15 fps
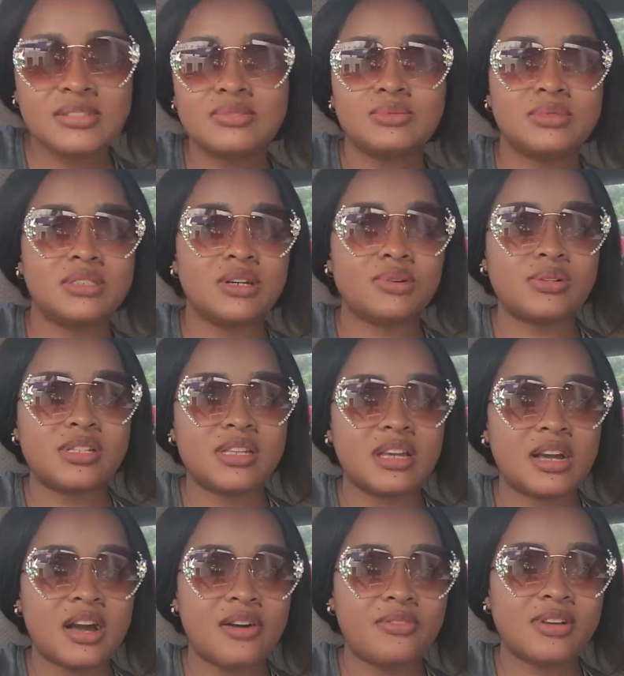without the
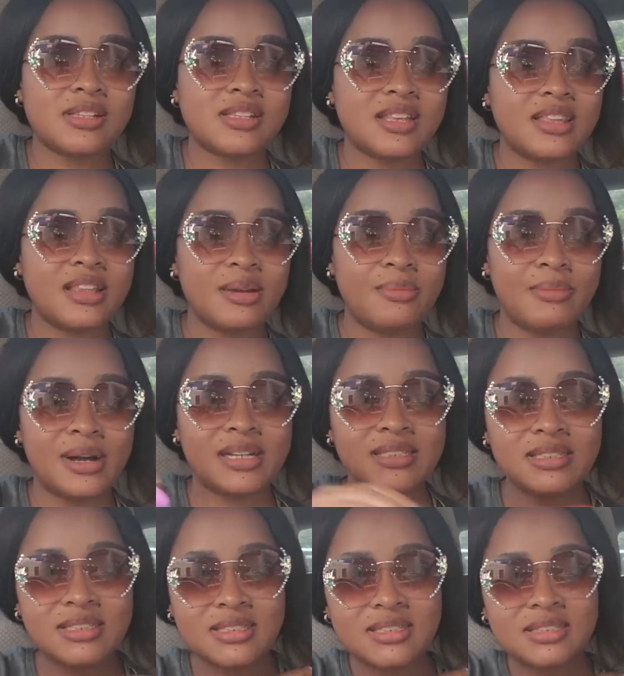covers and the
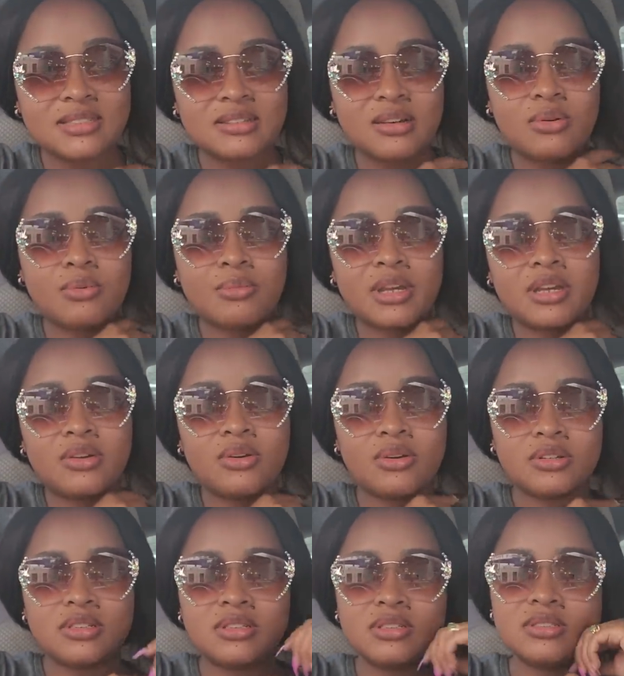mats. Oh my
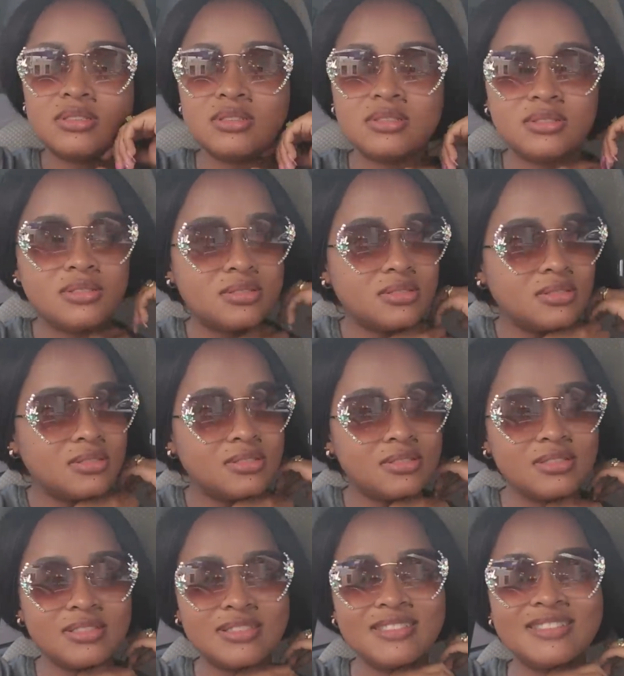god.
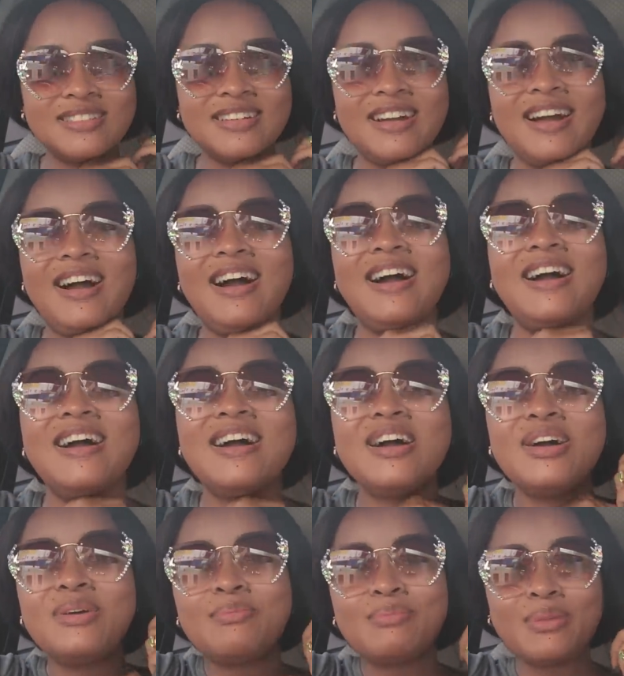Yeah,
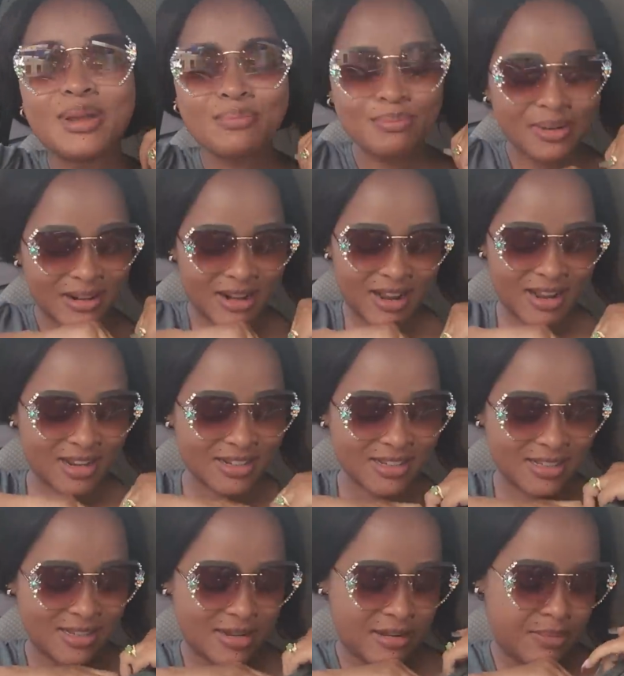my bra had
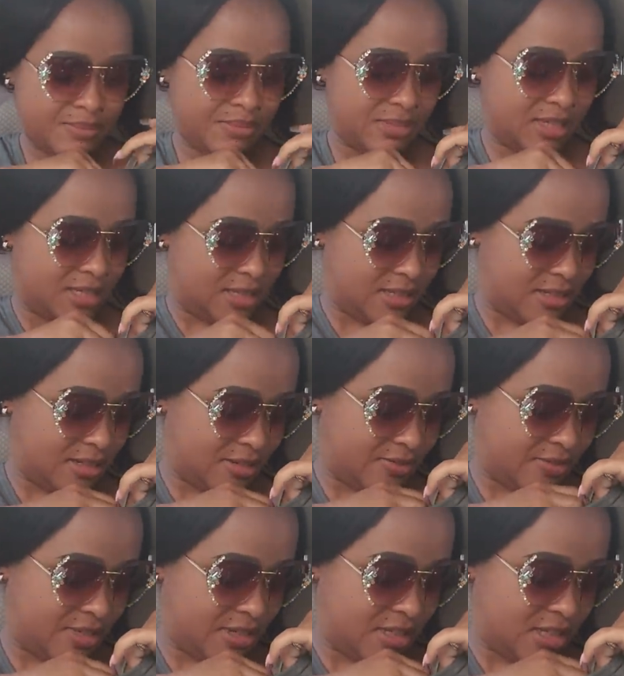snapped.
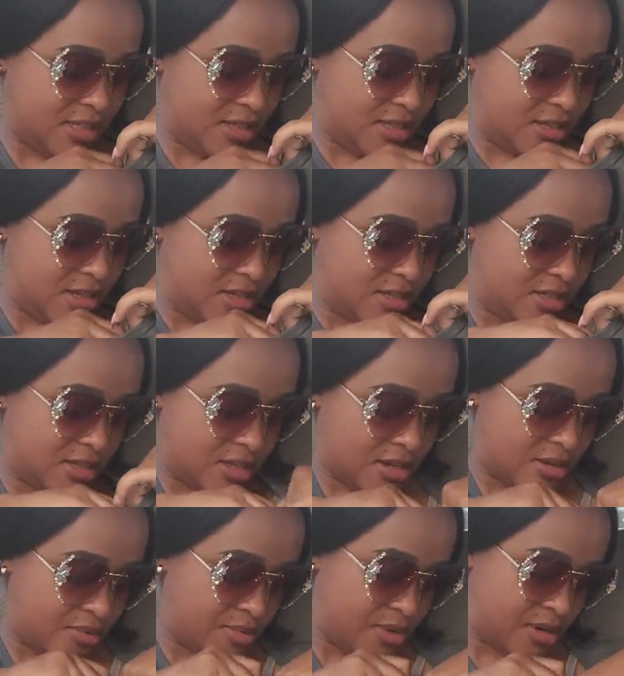I'm just seeing that in the
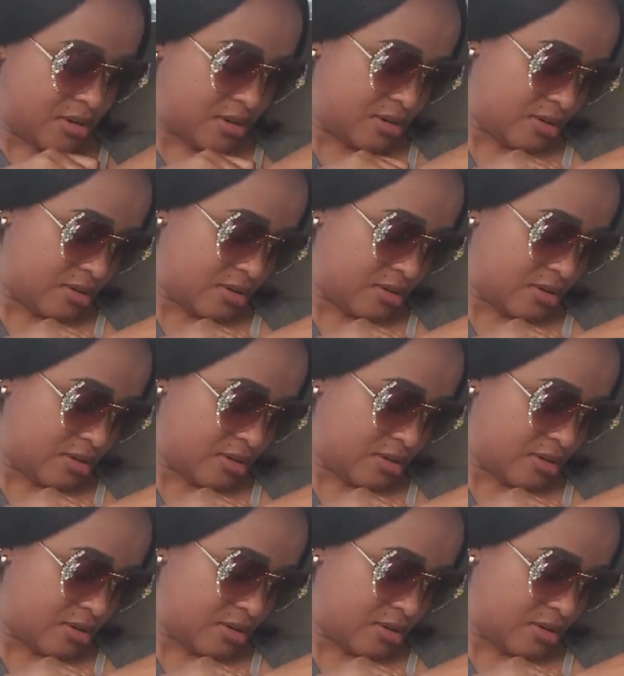camera.